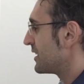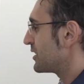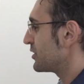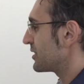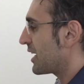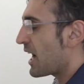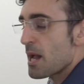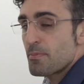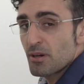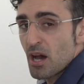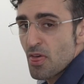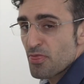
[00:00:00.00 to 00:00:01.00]
It's using
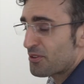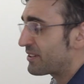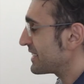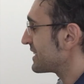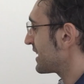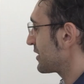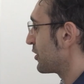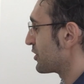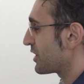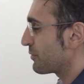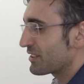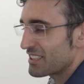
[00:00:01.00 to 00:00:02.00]
hyper-threading
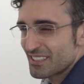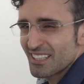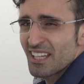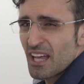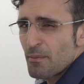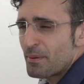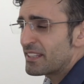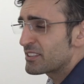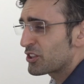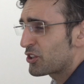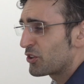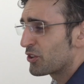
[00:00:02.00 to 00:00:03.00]
technology, which is a bit
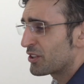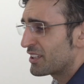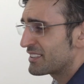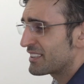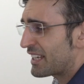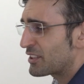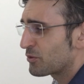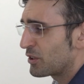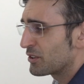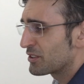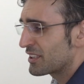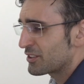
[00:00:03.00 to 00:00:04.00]
insecure in today's
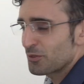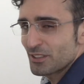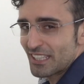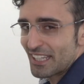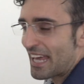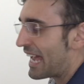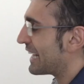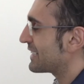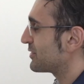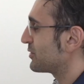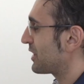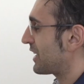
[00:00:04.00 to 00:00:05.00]
world. It's always getting
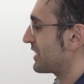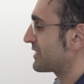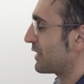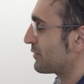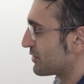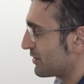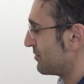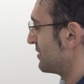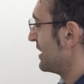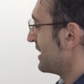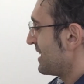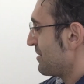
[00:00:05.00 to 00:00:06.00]
hacked and all that kind of stuff. So
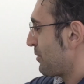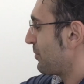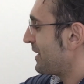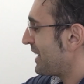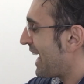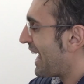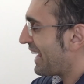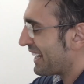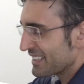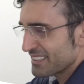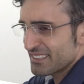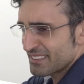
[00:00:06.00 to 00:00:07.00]
probably
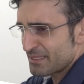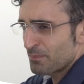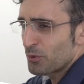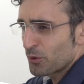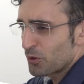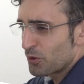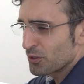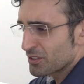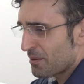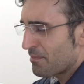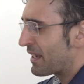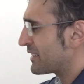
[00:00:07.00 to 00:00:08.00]
eight simple
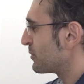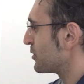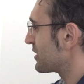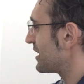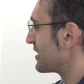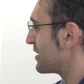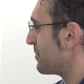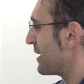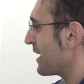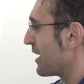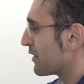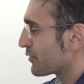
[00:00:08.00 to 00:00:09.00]
cores makes more sense to
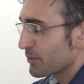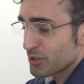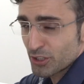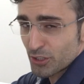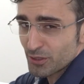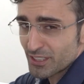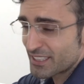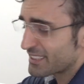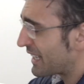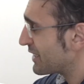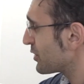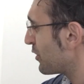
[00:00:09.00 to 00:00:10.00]
me from a security
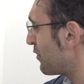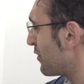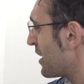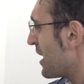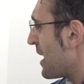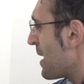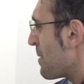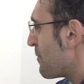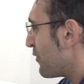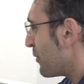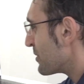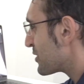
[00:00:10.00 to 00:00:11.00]
standoff.
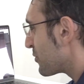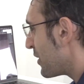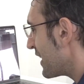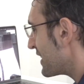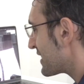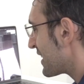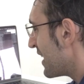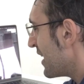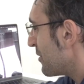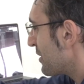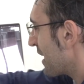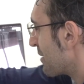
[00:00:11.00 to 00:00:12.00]
Performance-wise,
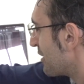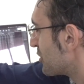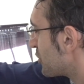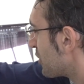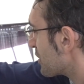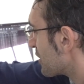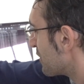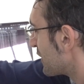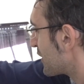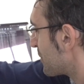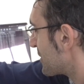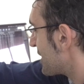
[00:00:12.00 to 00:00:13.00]
we're getting around two hundred
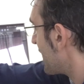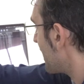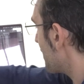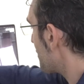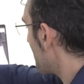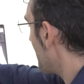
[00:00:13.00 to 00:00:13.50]
fifty percent Unreal